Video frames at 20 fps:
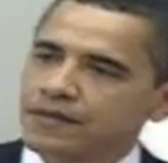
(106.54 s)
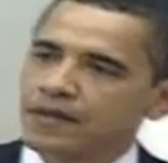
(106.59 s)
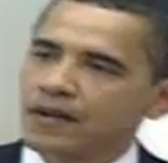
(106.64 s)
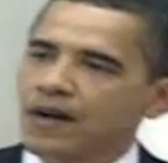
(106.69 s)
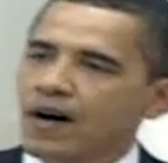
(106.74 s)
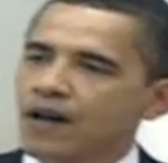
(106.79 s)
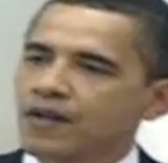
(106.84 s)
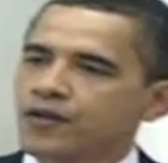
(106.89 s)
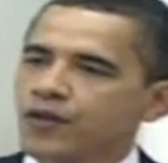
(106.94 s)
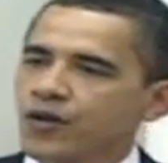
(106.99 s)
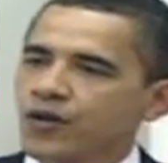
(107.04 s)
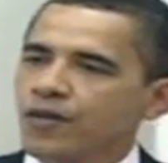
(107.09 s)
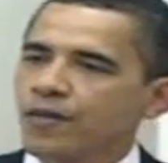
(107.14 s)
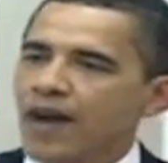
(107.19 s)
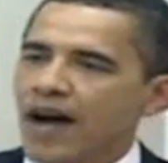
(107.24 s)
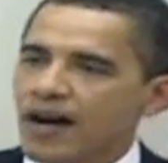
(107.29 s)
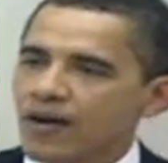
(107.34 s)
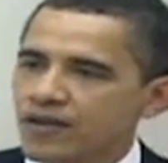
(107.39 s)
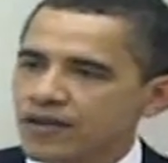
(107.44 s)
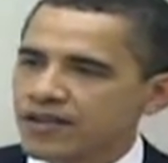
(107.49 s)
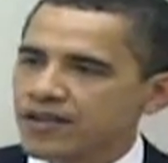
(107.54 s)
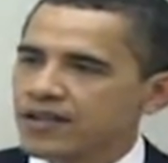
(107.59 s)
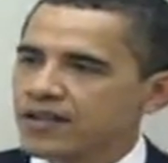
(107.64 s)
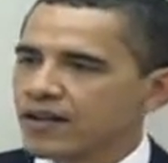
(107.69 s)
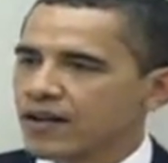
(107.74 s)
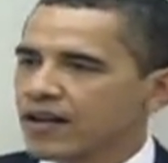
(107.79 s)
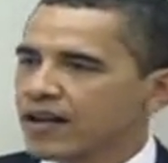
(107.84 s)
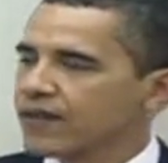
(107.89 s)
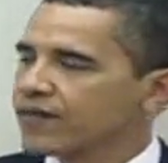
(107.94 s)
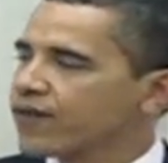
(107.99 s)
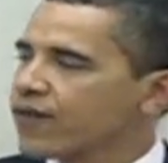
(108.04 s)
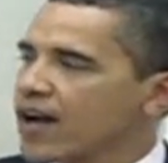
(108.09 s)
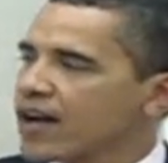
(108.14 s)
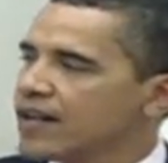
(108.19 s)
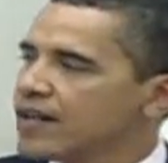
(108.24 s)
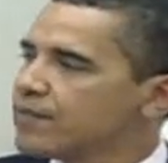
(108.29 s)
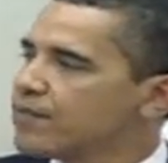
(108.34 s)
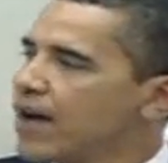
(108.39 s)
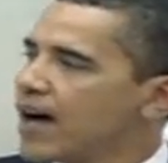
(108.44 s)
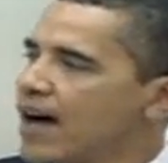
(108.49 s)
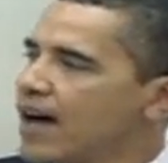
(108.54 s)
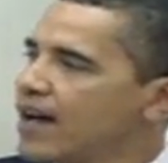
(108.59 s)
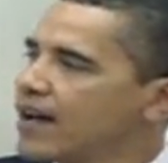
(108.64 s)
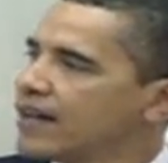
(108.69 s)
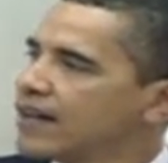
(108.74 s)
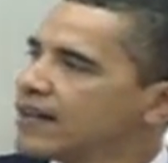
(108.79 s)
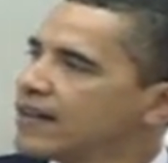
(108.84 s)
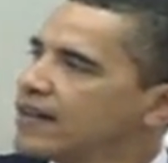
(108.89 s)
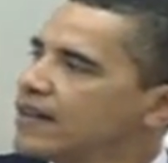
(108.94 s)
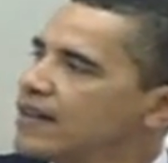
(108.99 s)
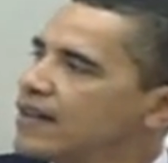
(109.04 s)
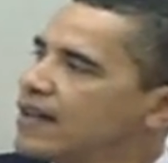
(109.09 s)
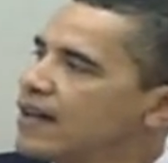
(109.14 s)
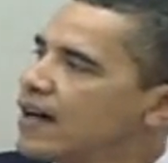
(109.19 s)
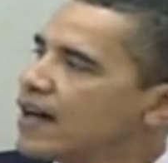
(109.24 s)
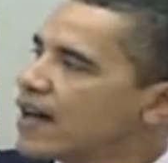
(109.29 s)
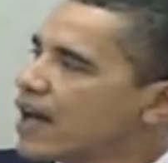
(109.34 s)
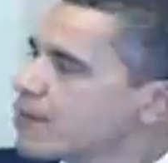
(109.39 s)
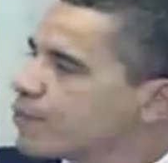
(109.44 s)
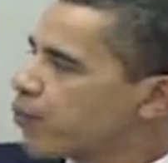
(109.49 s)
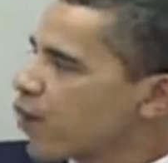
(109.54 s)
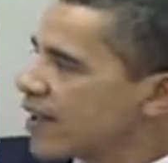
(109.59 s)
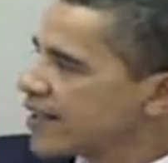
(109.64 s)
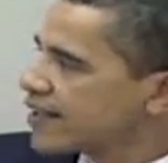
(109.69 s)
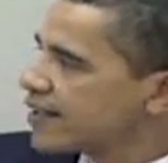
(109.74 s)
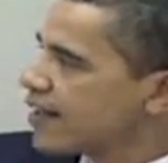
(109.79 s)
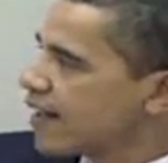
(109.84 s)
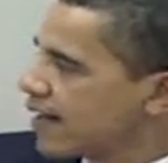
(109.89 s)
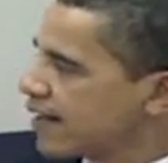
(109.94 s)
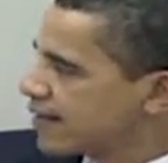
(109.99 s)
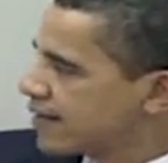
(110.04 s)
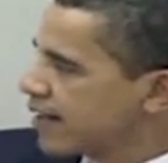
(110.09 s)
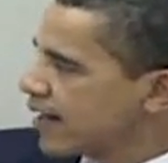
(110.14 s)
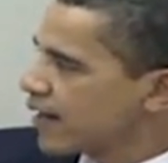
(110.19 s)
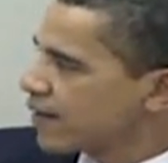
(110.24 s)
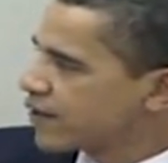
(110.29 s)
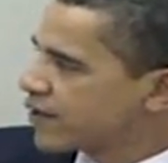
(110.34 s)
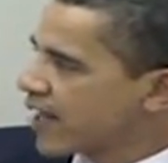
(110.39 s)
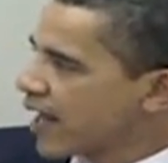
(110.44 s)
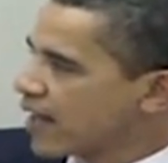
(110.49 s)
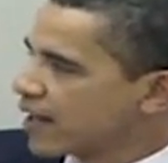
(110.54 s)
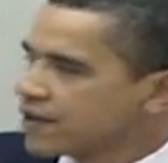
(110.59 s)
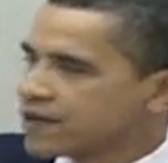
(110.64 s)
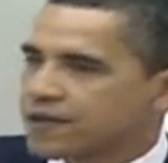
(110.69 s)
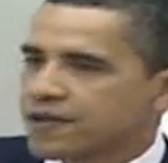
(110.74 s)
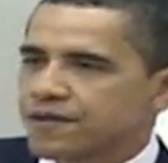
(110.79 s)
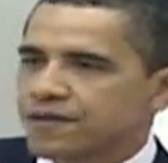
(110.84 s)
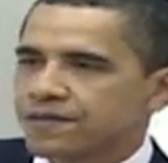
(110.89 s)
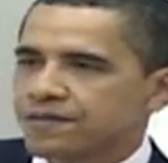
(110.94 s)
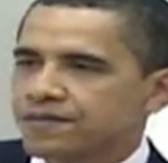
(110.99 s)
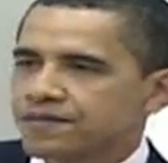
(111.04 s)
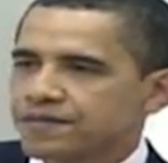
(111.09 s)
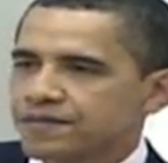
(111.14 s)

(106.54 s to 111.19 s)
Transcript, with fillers: our two democracies are confronted by an unprecedented set of challenges.